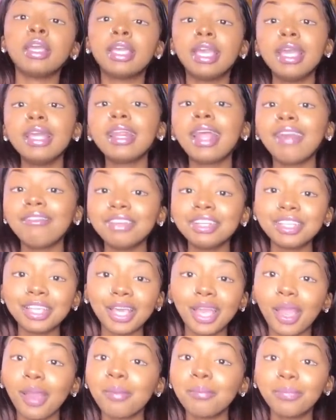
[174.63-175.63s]
get
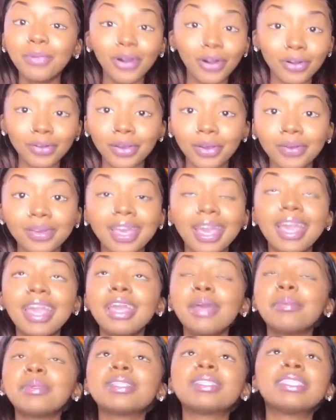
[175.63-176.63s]
everything in bulk,
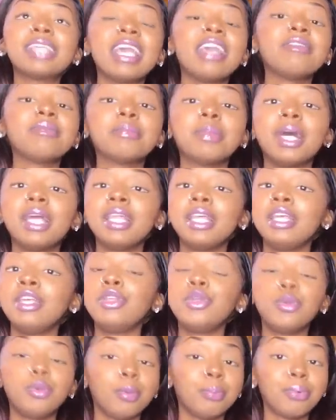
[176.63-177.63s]
okay? It will save money,
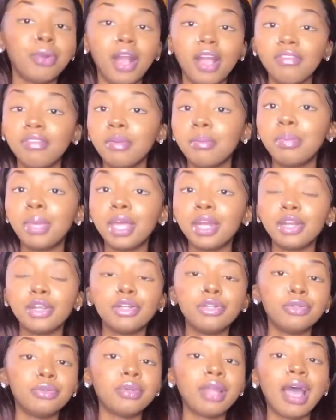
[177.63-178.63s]
you will profit
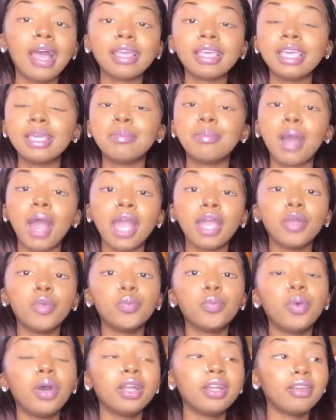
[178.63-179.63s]
better. Do not keep
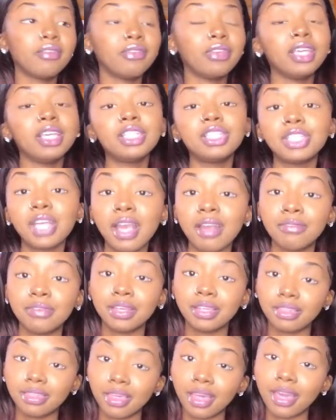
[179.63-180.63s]
buying one of each
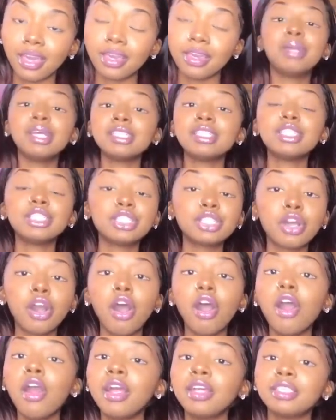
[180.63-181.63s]
everything. Business
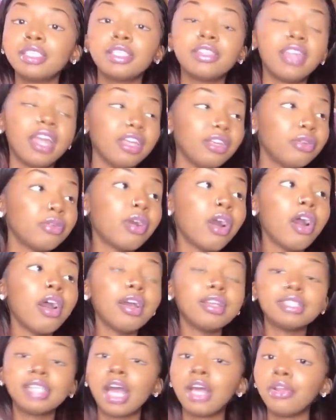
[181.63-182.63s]
cards, thank you
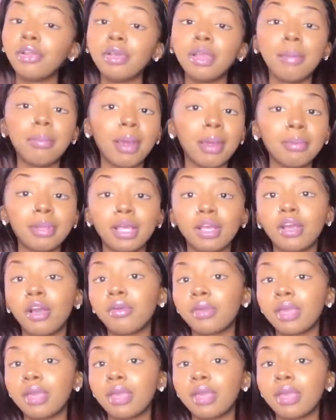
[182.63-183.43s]
cards. I know y'all probably like,